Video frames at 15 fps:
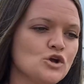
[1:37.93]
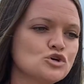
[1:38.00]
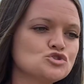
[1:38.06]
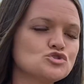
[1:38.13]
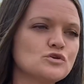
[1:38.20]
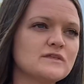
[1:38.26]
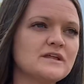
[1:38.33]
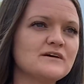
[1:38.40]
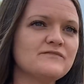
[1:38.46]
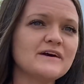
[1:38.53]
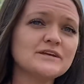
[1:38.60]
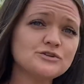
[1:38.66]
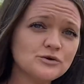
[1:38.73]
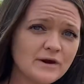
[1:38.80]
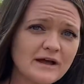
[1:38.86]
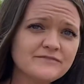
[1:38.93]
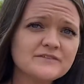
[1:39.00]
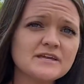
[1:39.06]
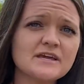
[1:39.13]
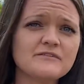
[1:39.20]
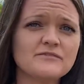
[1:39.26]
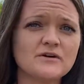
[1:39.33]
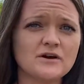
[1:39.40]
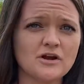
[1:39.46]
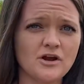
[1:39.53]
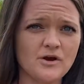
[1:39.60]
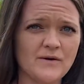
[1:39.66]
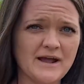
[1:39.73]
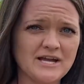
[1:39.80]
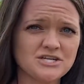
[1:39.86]
so that if I do have to give her a
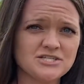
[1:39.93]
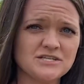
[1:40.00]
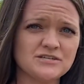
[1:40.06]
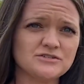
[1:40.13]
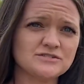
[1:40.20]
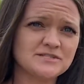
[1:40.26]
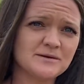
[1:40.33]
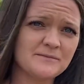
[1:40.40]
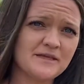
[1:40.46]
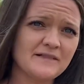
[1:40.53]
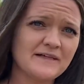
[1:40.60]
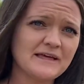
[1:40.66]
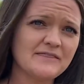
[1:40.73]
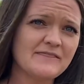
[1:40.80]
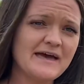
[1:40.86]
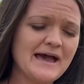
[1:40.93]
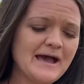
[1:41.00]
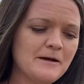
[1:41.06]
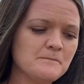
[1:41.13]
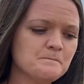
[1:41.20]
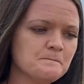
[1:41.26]
correction or something like that,